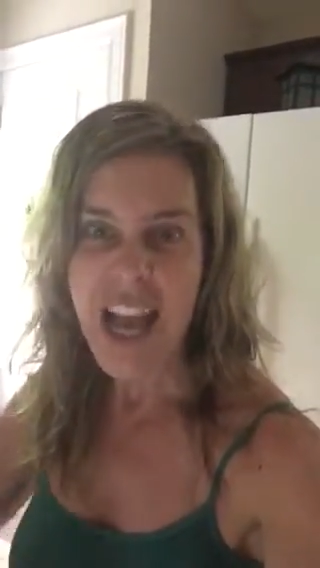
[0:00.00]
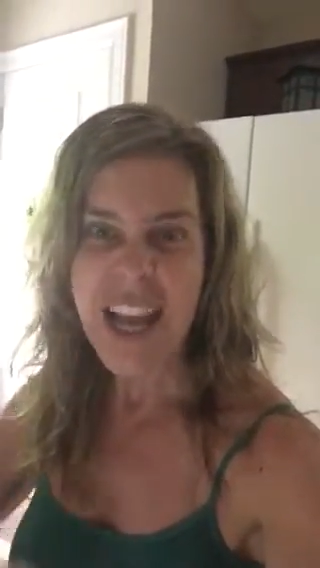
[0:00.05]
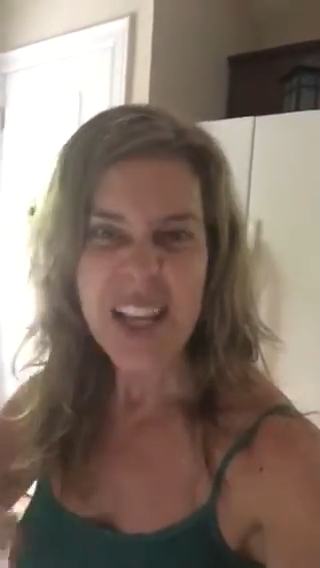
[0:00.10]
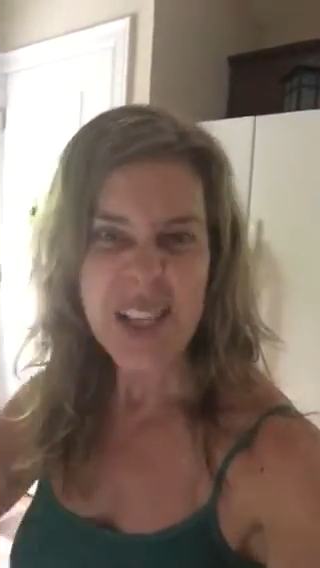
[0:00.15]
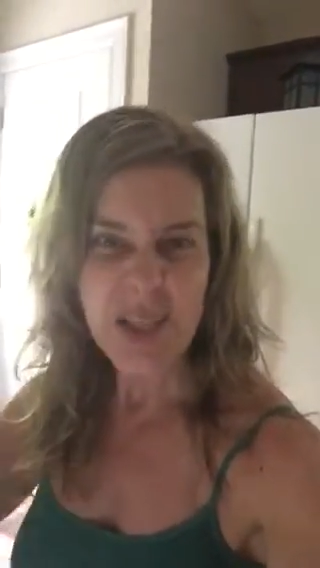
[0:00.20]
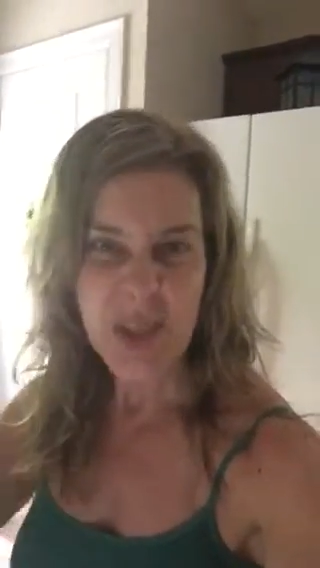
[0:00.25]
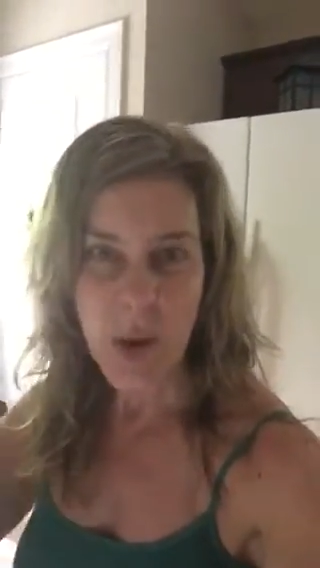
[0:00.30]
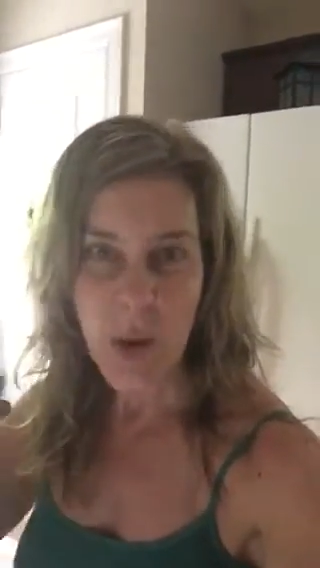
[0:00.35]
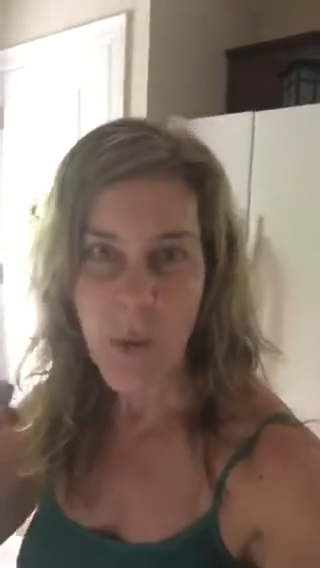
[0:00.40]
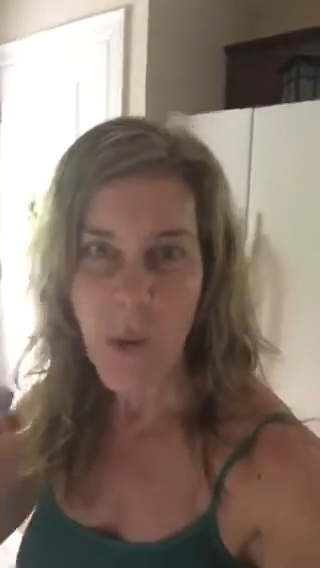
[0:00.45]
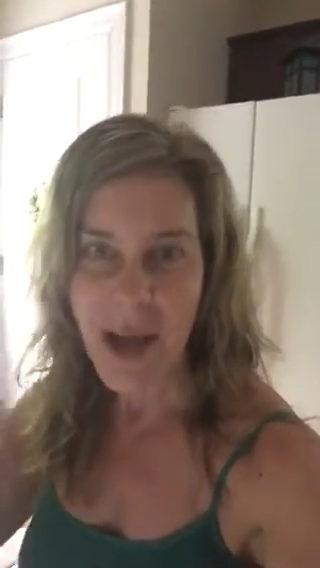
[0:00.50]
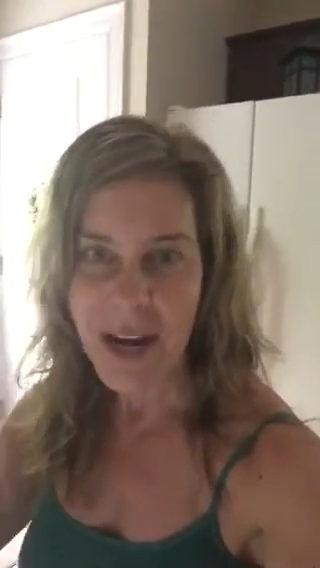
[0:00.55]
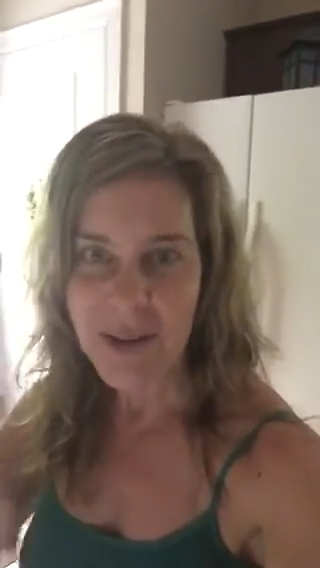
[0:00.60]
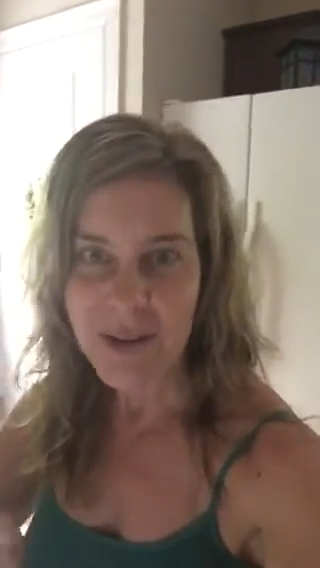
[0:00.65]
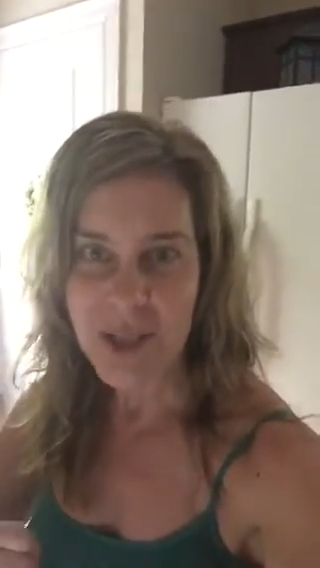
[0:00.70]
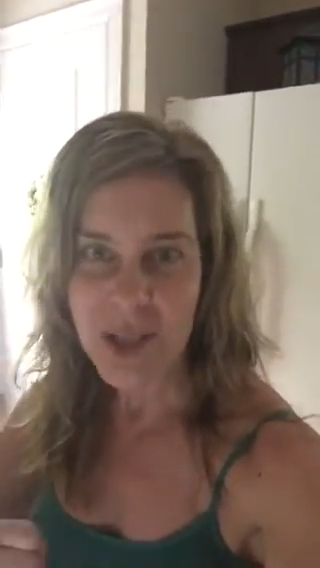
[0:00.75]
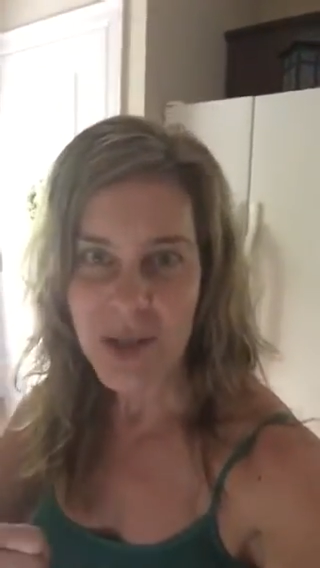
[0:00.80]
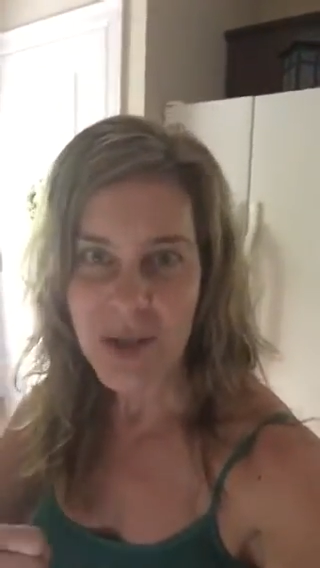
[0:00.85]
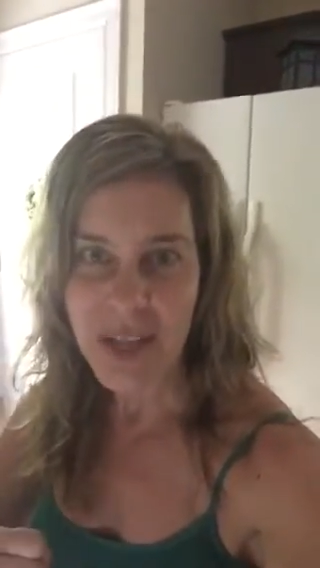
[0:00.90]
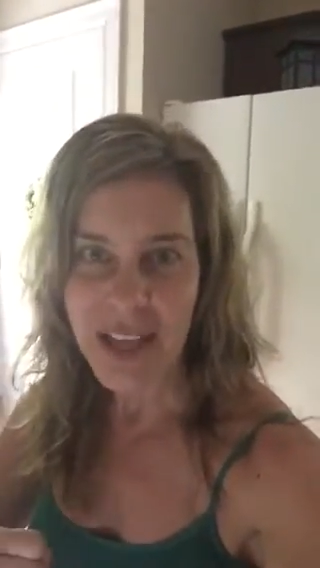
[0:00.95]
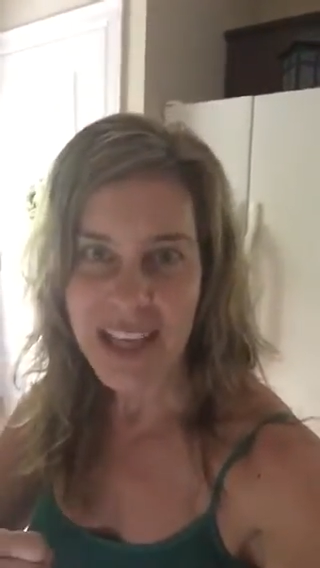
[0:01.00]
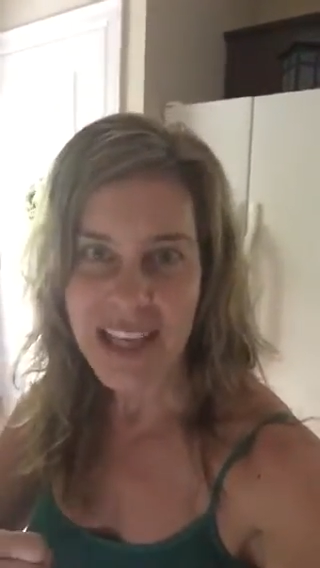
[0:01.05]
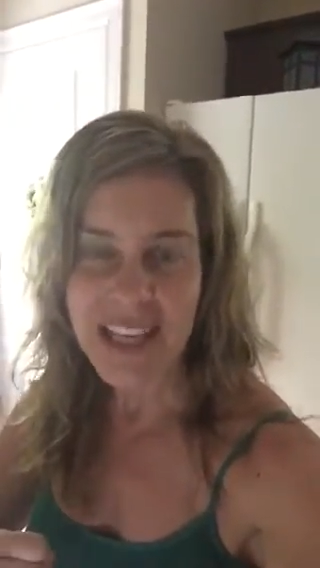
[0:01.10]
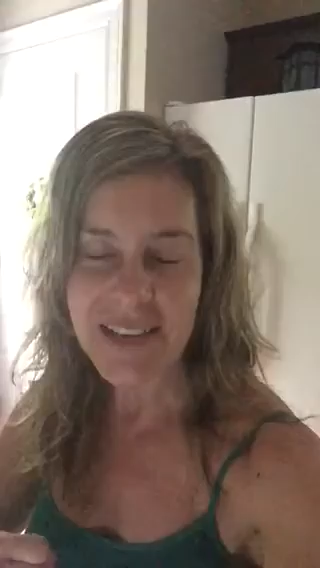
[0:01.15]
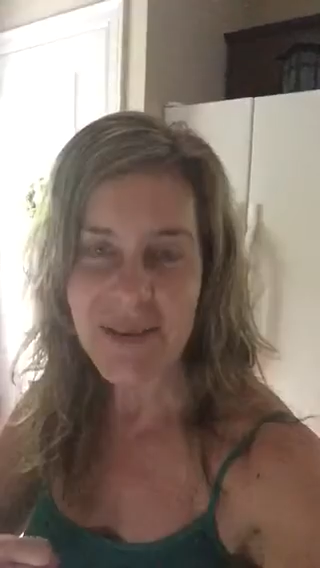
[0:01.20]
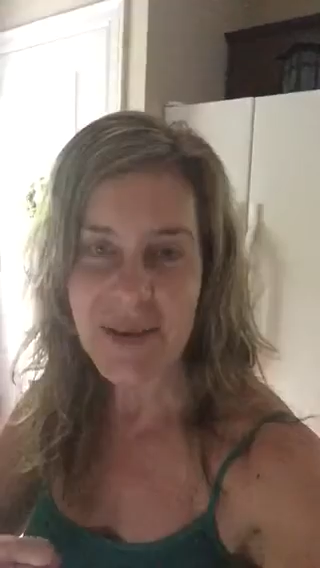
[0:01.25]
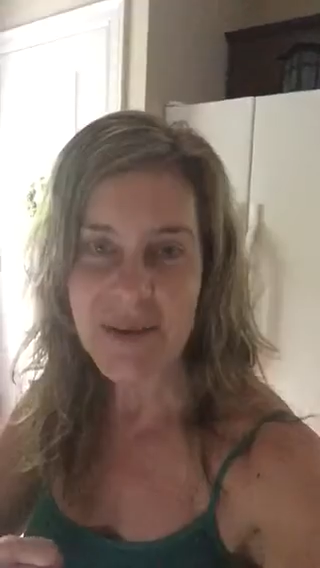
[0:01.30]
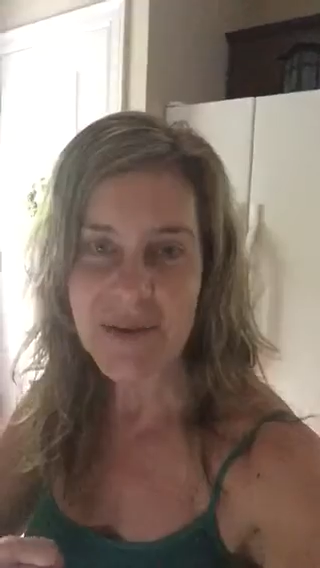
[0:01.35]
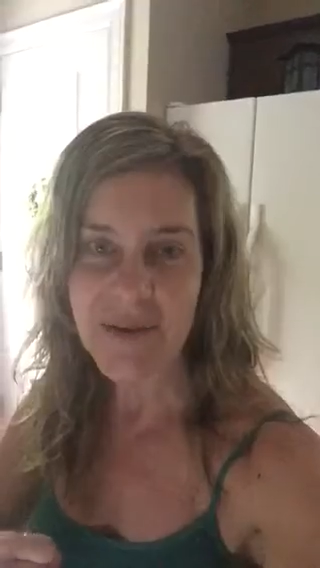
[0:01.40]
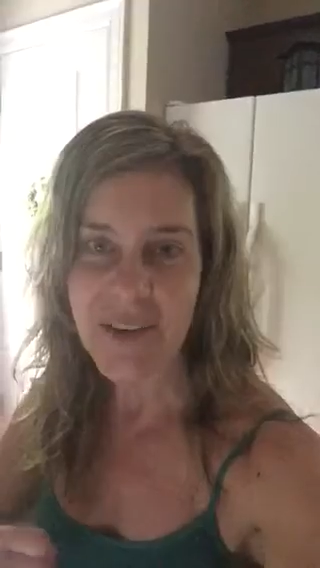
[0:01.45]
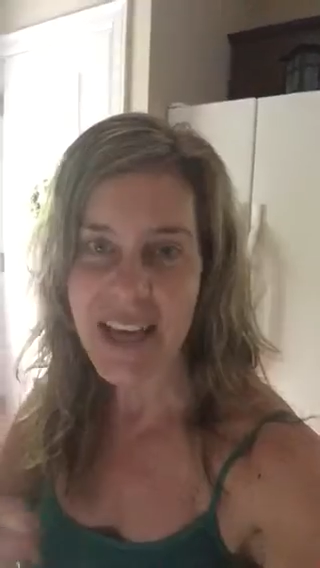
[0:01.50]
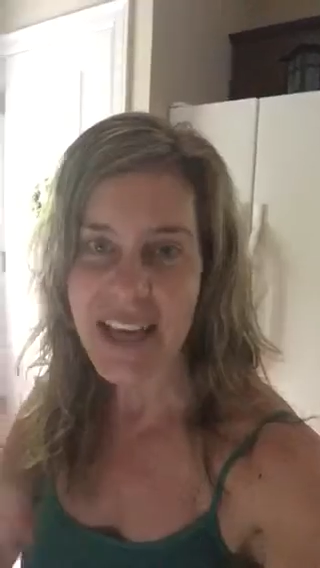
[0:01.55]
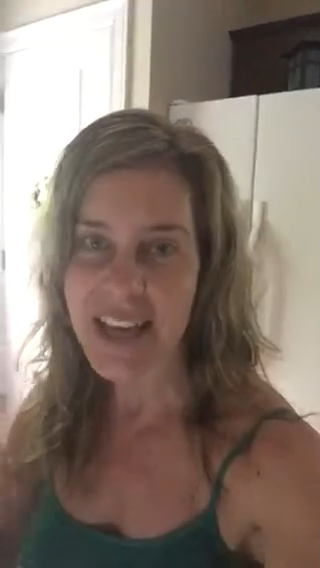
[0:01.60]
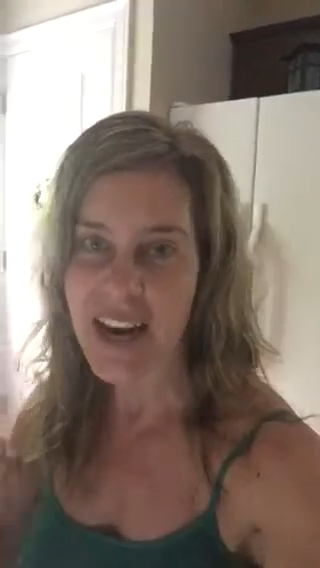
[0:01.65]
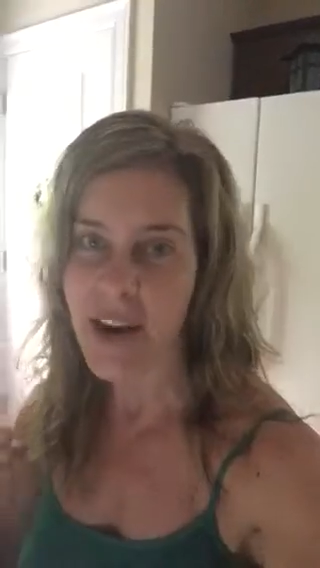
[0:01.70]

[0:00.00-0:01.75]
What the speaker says: So why don't you let EvoFit